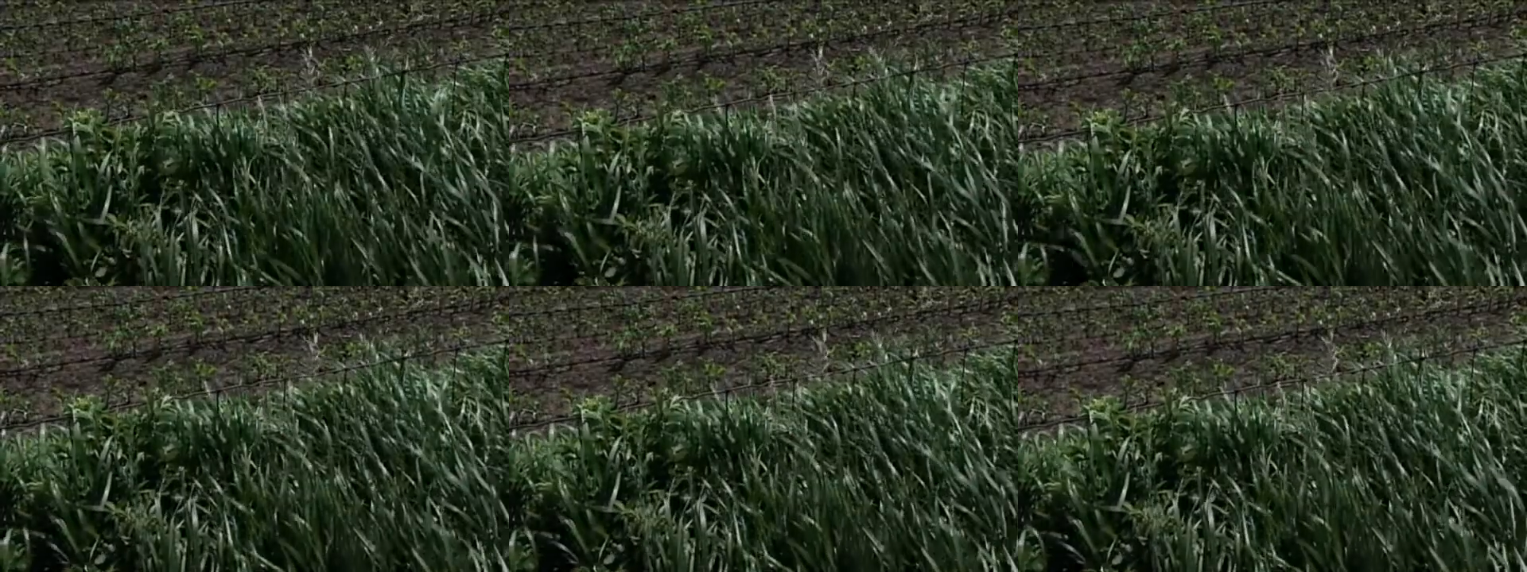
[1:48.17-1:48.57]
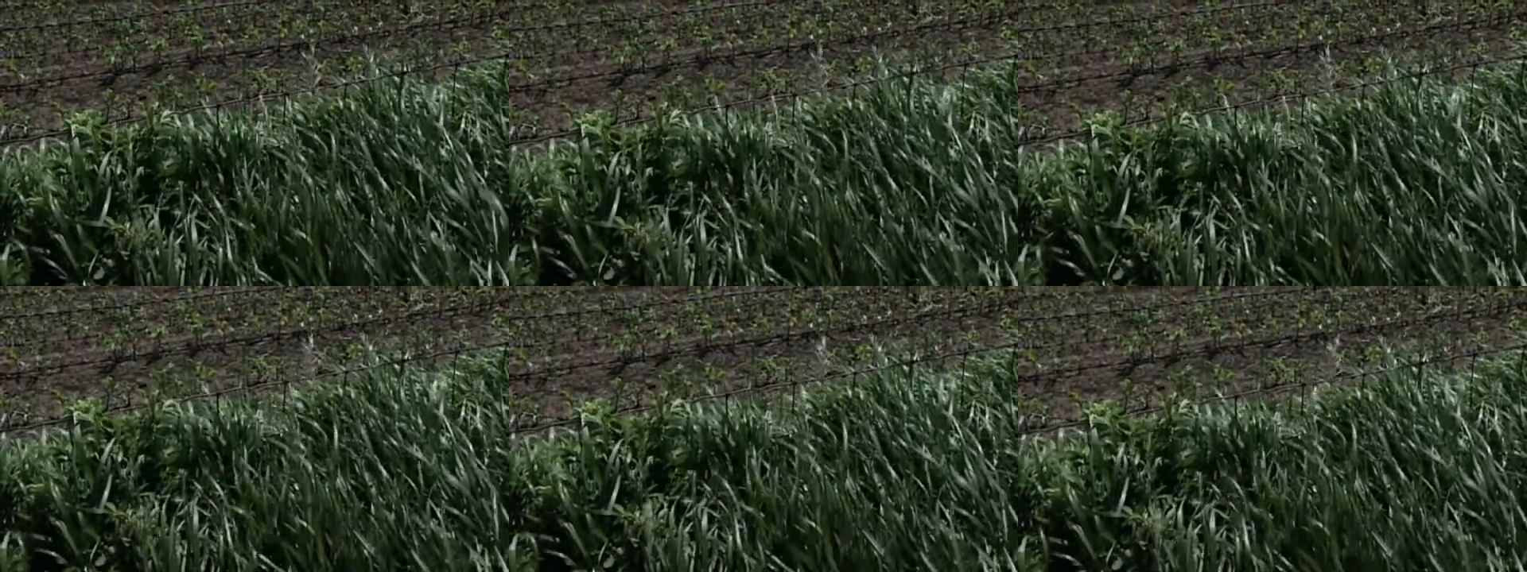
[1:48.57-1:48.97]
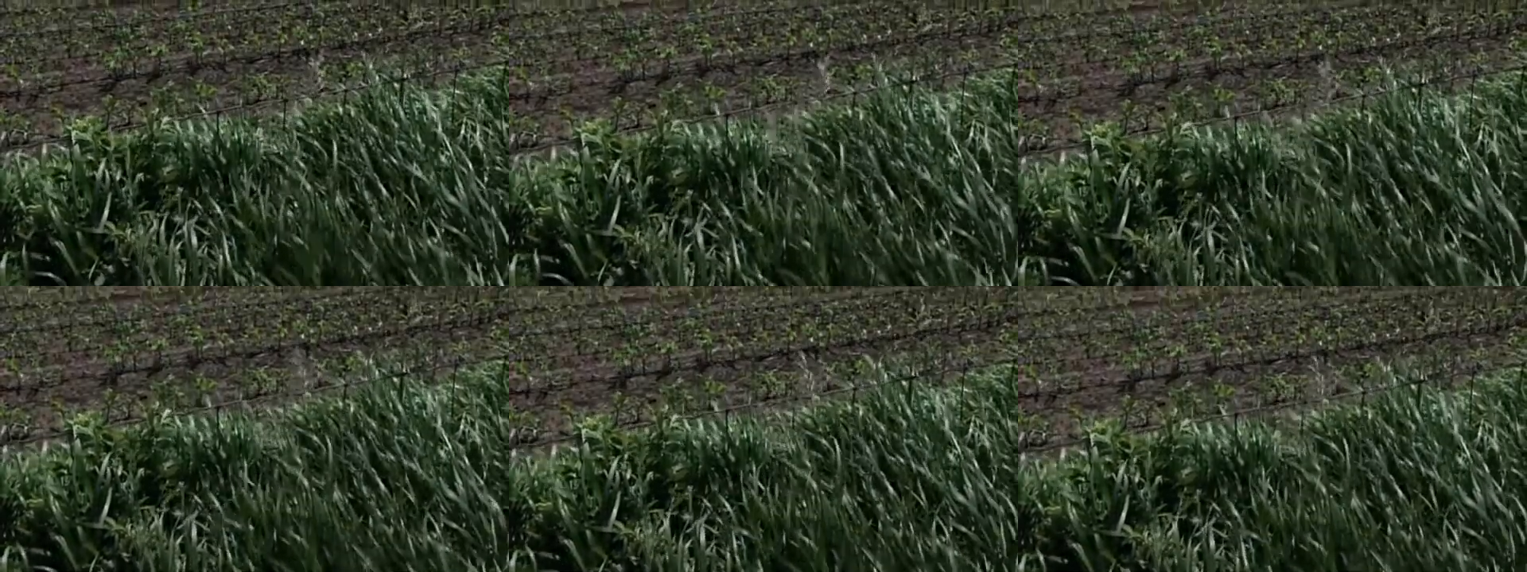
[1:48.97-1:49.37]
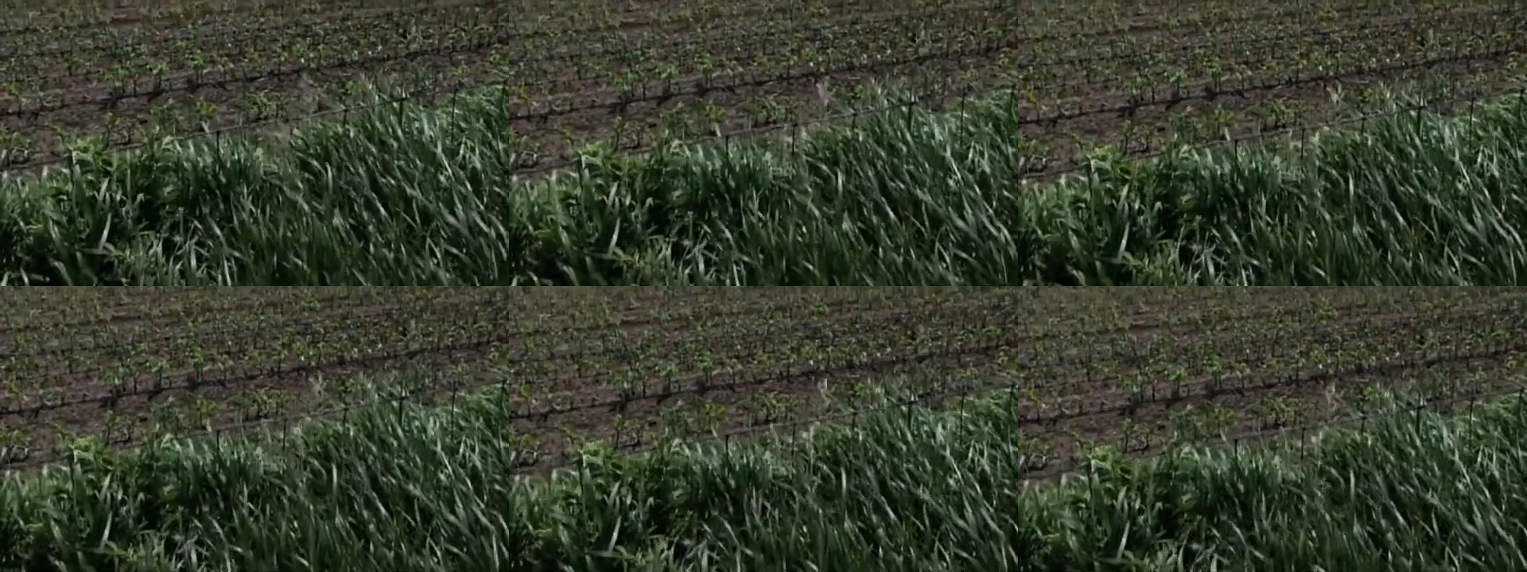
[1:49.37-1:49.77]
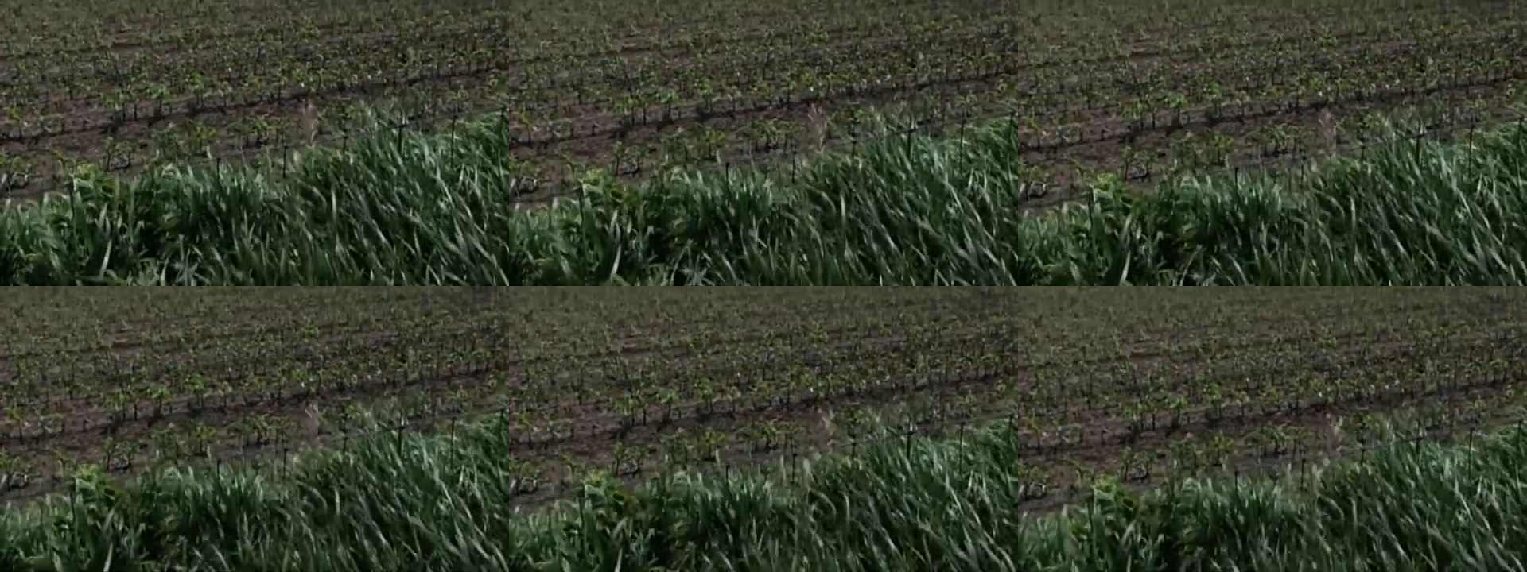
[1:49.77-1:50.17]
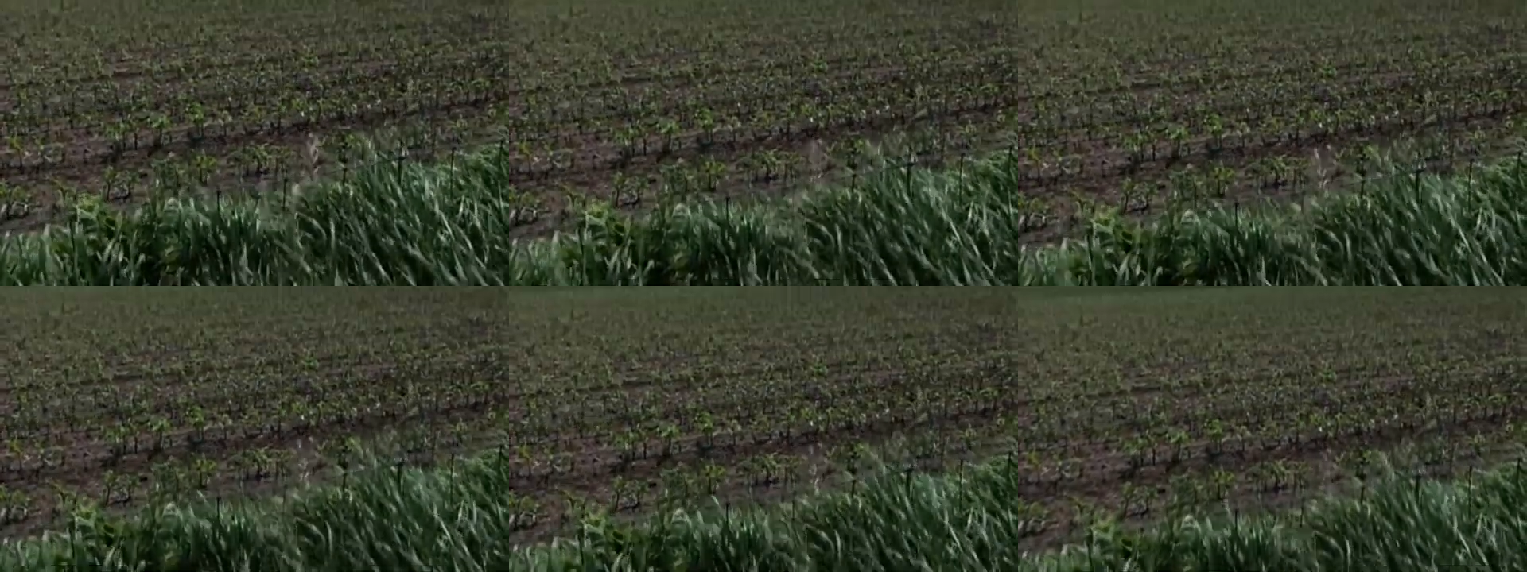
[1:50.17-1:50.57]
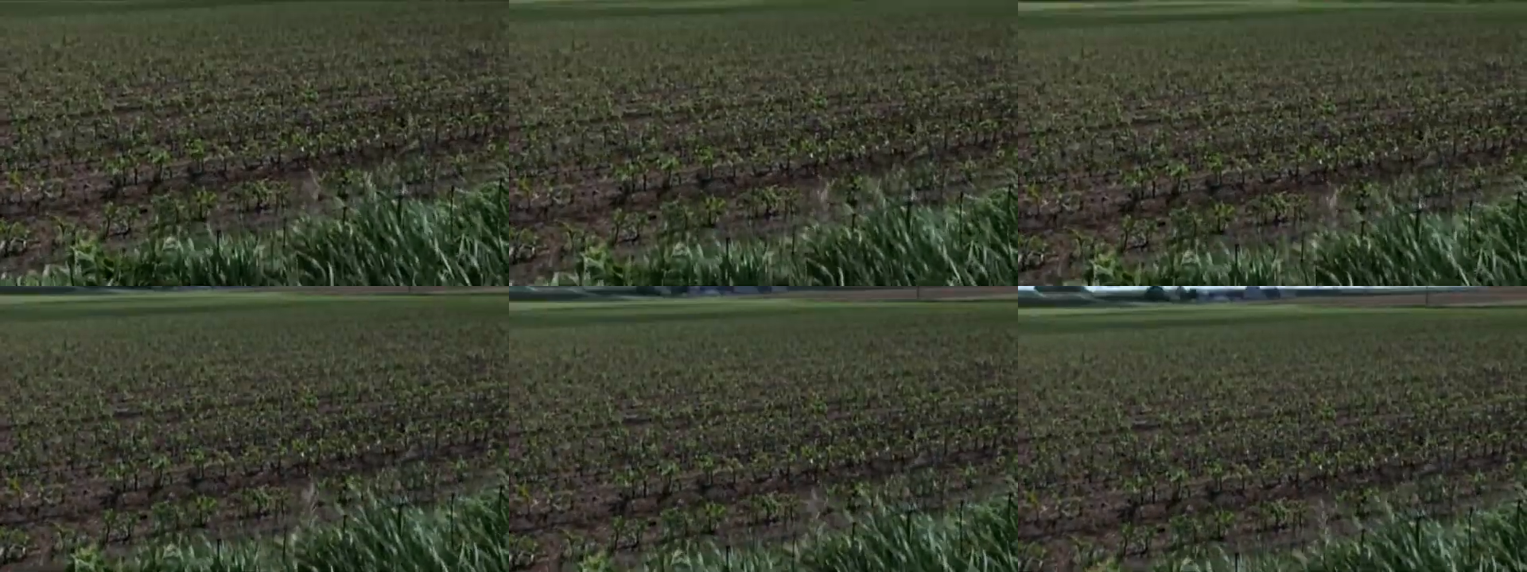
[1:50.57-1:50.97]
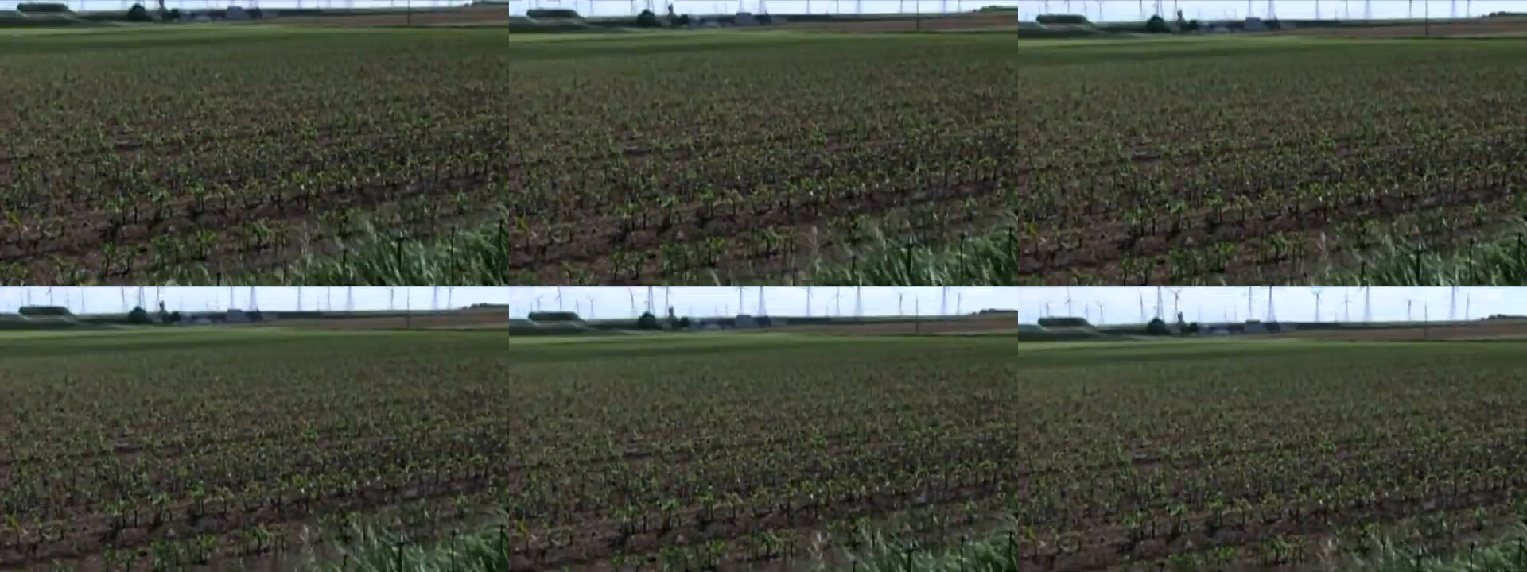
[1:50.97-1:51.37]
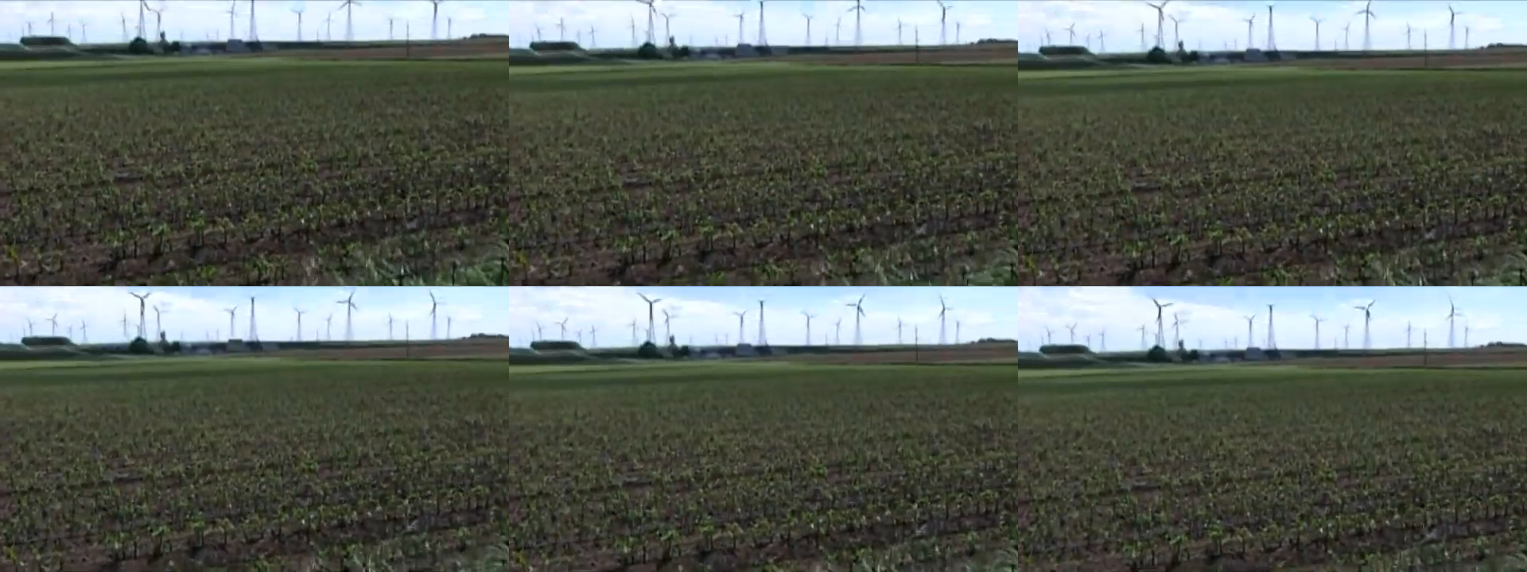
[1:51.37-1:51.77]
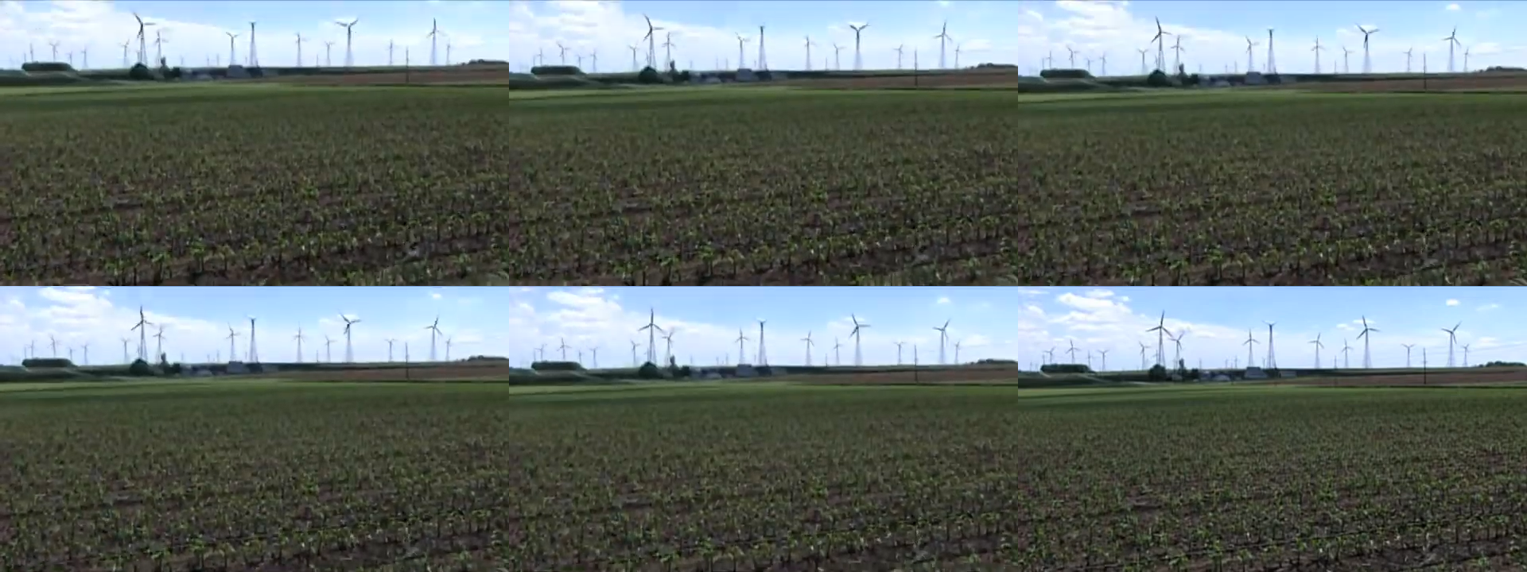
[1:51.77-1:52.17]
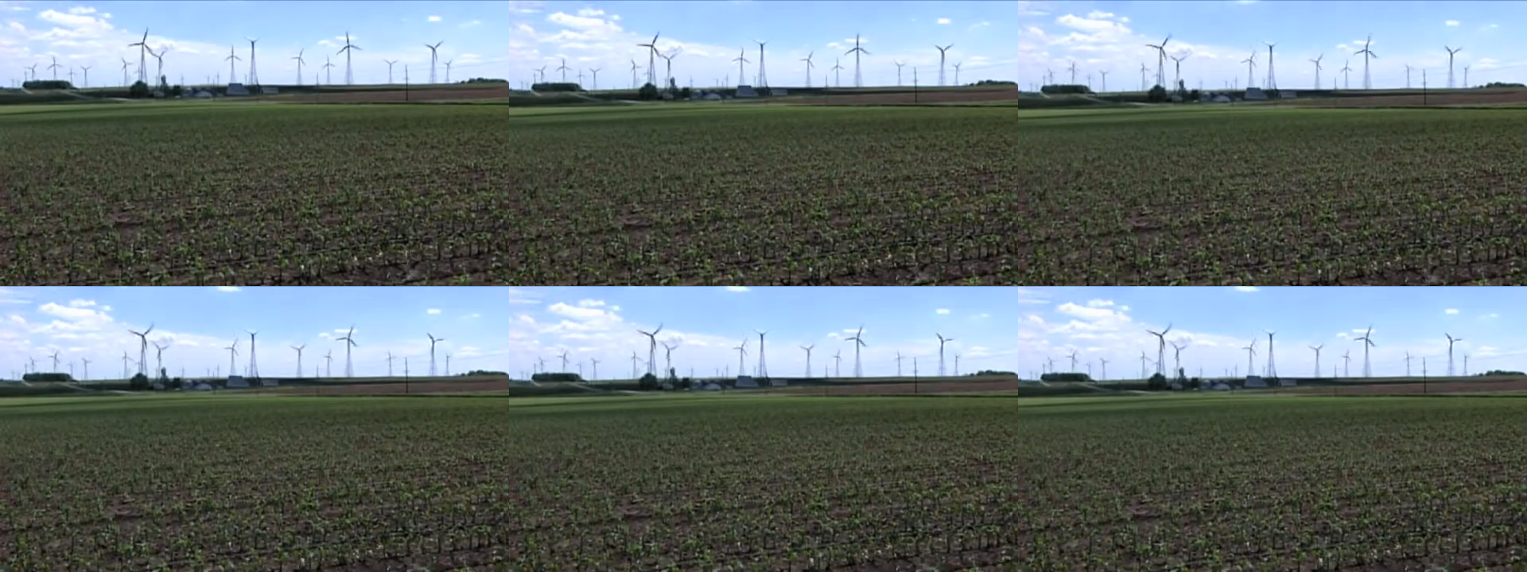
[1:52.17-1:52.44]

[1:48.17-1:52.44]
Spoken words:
No face is visible, so there are no lips to read.